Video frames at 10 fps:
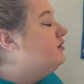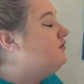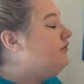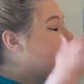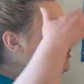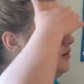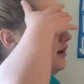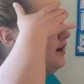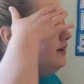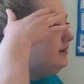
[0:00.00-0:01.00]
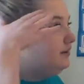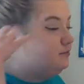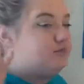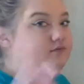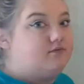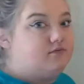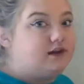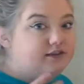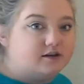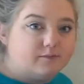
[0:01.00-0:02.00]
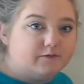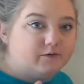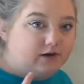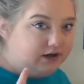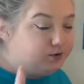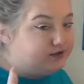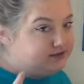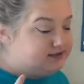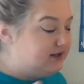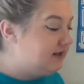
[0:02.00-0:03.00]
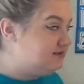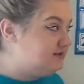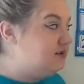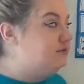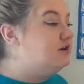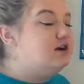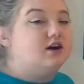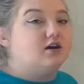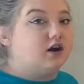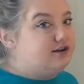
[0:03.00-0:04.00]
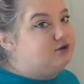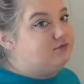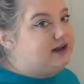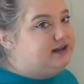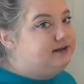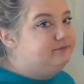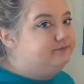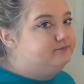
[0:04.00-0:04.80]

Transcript: Phew, I need a breather before I go on to the next two. Are you ready?